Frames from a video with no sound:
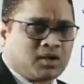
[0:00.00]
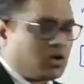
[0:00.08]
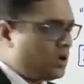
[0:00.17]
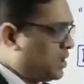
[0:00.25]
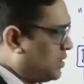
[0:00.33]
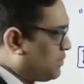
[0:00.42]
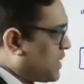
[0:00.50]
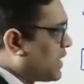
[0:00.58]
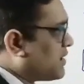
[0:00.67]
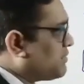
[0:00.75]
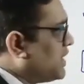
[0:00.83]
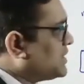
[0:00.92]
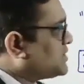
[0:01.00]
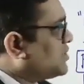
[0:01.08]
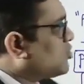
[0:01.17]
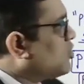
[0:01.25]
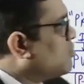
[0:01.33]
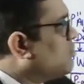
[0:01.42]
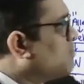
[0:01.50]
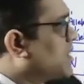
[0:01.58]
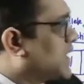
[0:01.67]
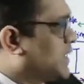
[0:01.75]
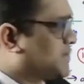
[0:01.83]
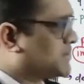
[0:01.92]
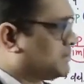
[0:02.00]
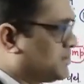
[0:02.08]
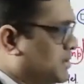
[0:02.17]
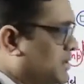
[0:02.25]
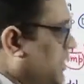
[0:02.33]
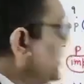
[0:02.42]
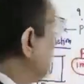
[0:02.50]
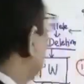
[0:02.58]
all Prader-Willi syndrome mechanism, right?